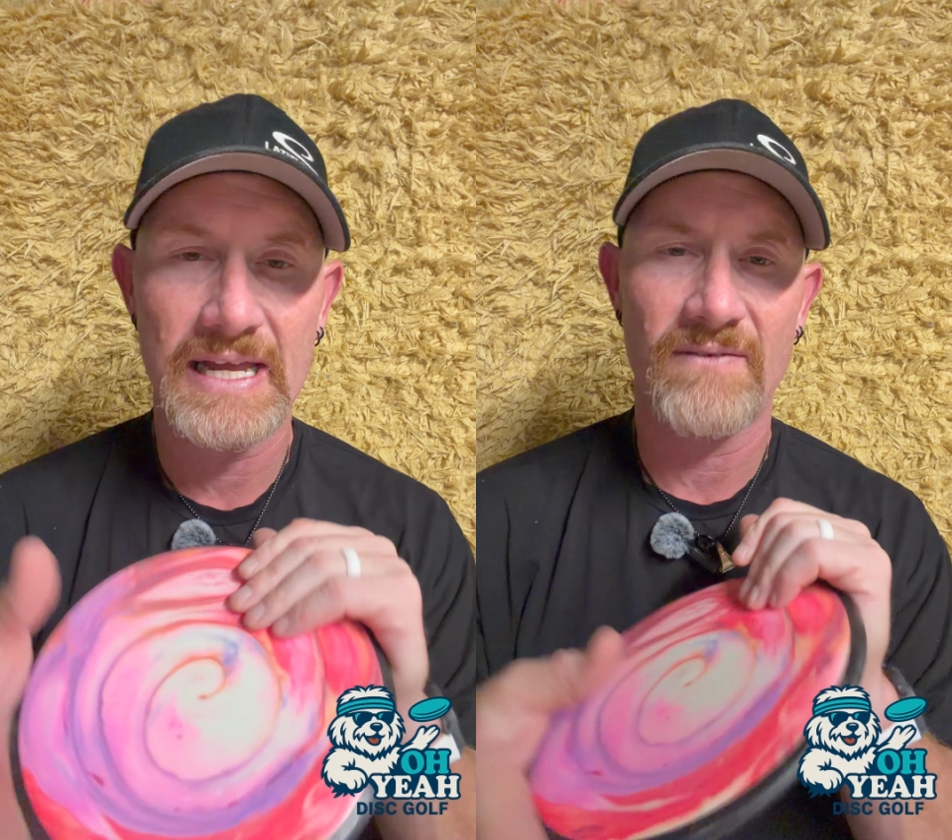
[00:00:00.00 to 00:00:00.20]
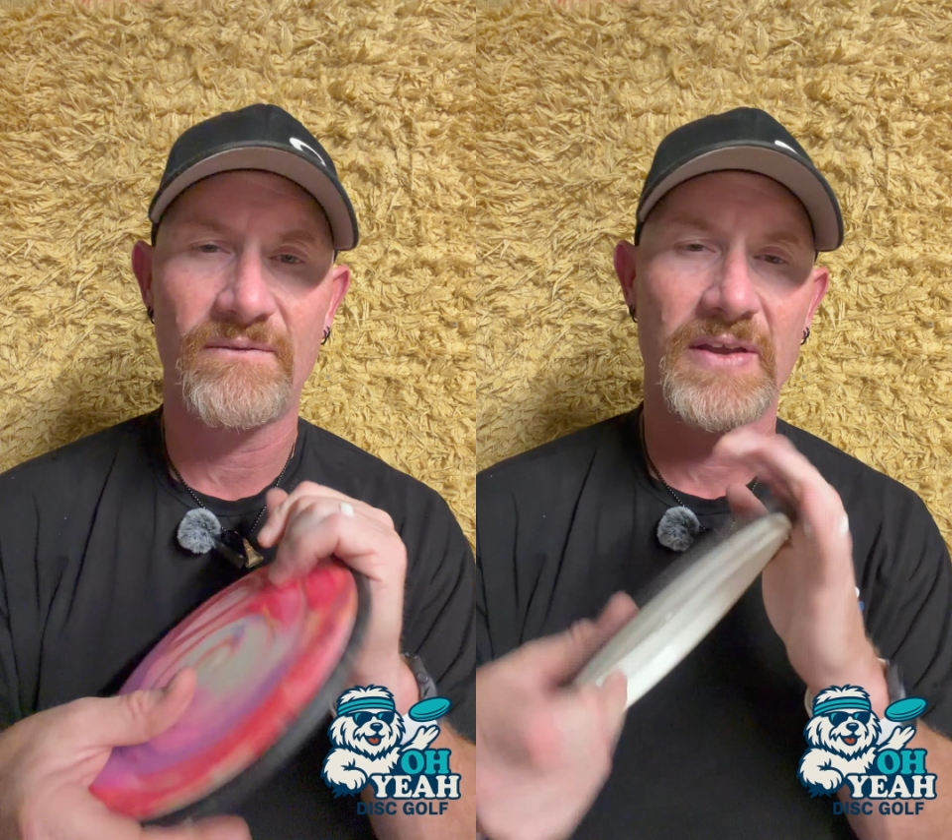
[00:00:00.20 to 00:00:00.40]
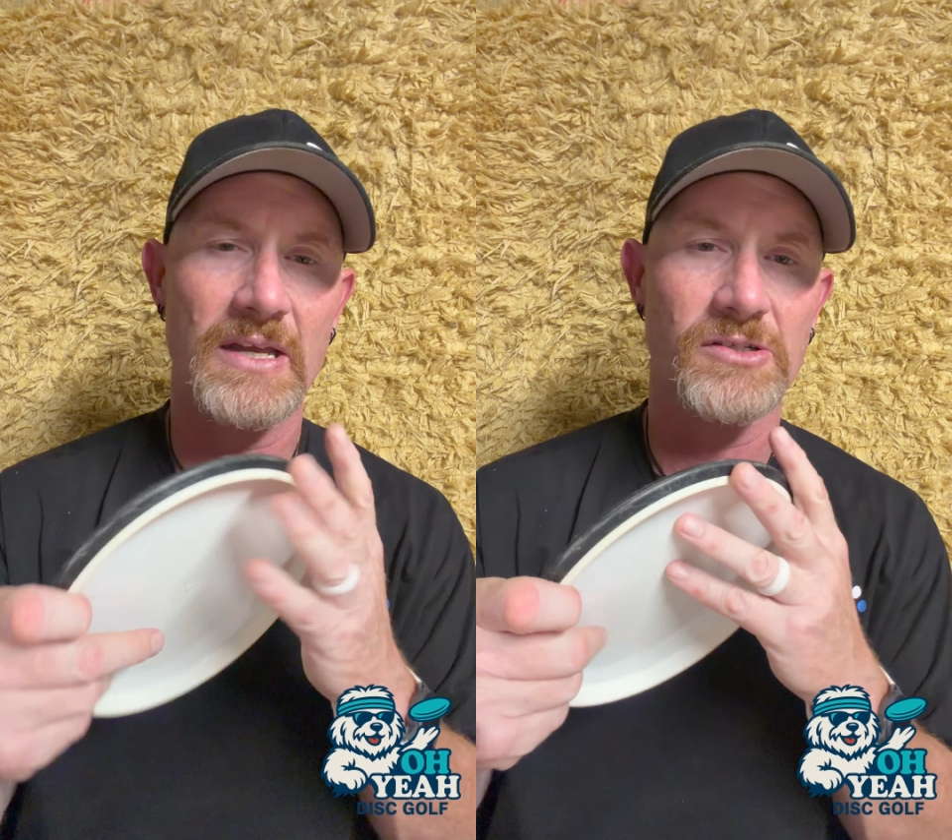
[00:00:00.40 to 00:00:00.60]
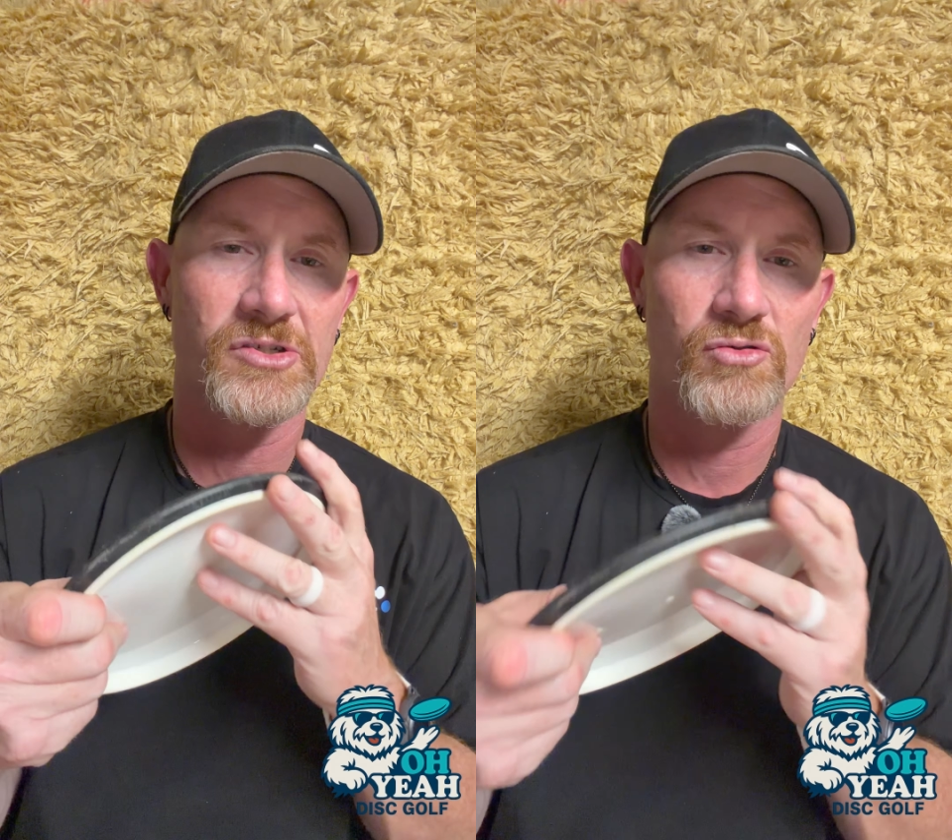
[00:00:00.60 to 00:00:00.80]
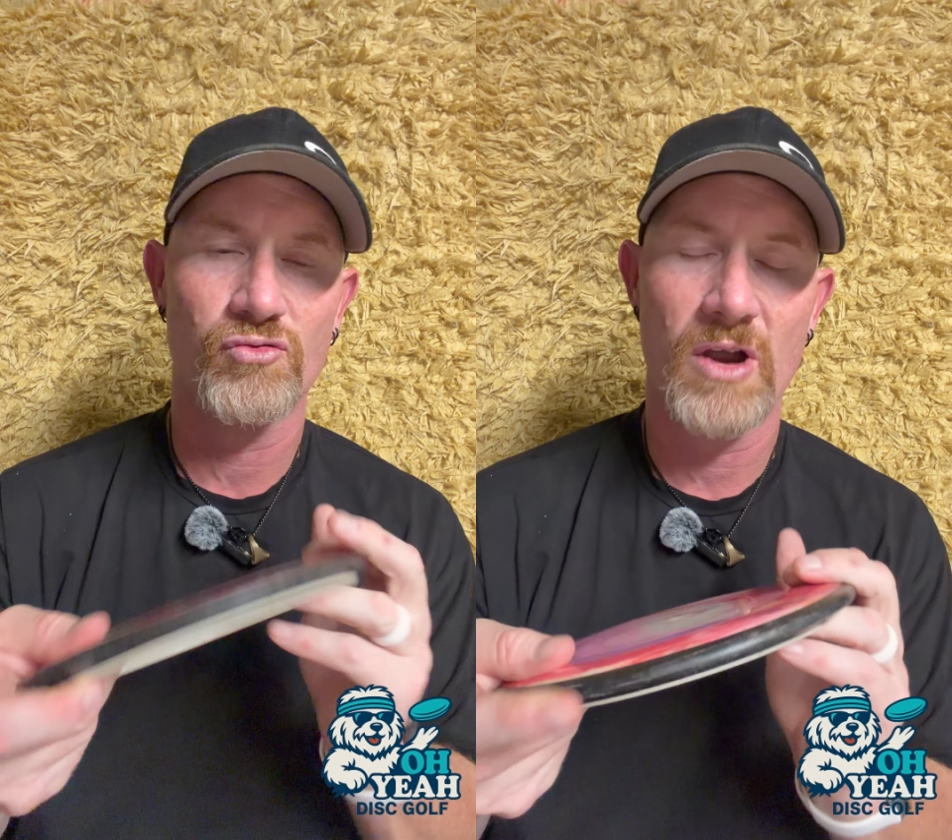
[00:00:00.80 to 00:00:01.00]
It feels
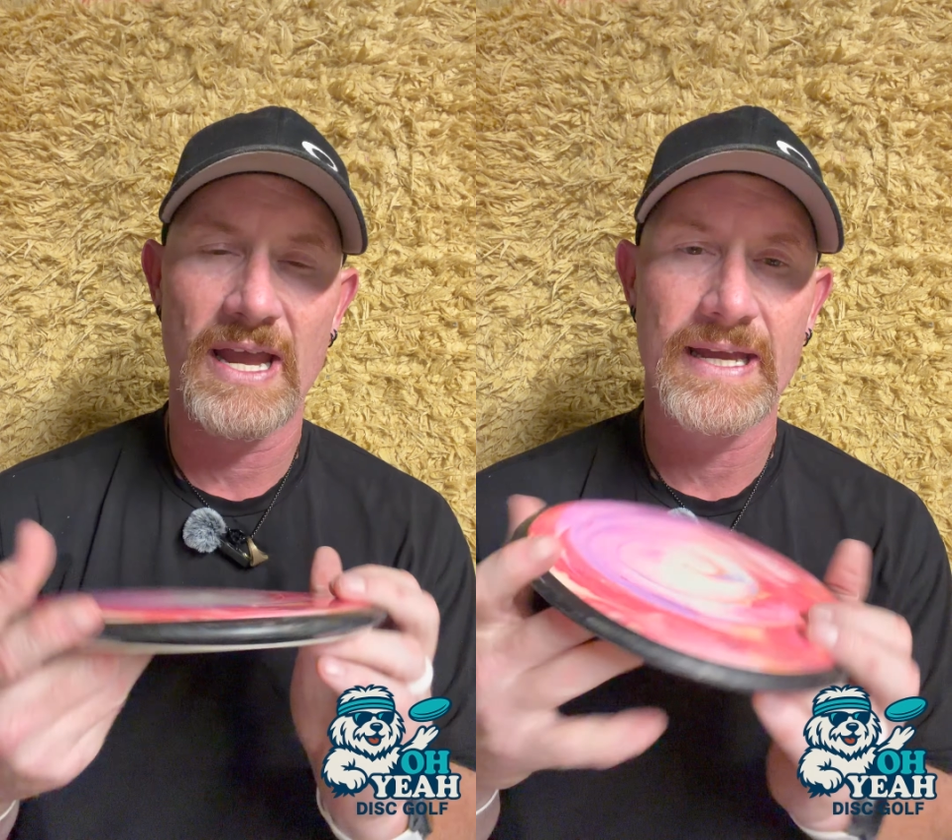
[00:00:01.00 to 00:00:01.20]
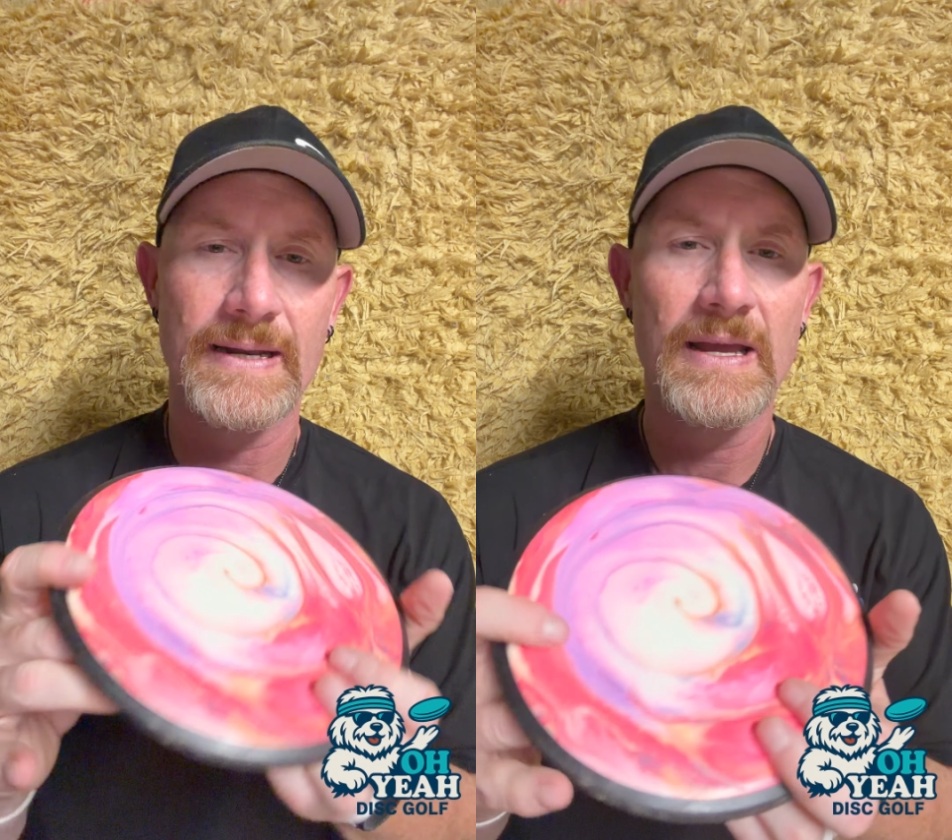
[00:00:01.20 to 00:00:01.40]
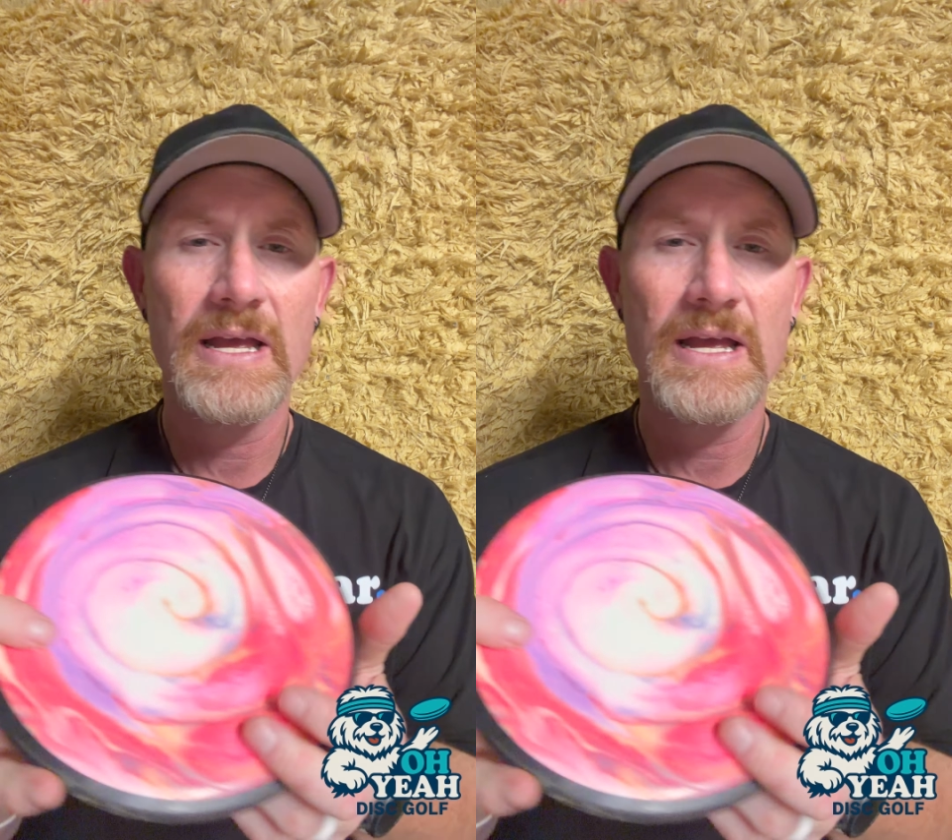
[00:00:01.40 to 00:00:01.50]
great.